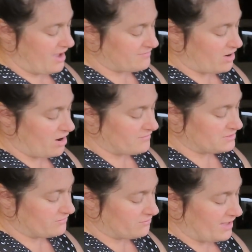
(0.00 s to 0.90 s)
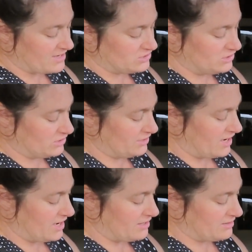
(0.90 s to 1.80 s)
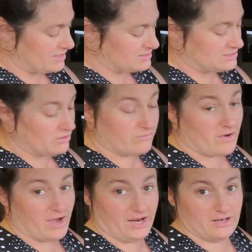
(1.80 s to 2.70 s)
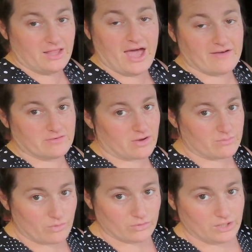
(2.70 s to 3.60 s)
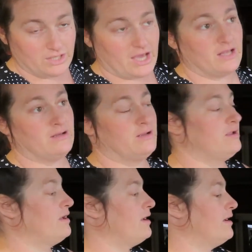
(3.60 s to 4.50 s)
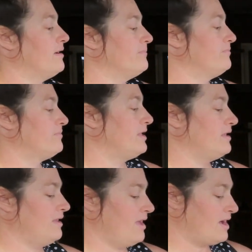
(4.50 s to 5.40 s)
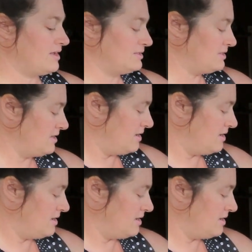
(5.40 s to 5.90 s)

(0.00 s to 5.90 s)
not harvested from last year yet. That's still fine. They haven't gone moldy yet. And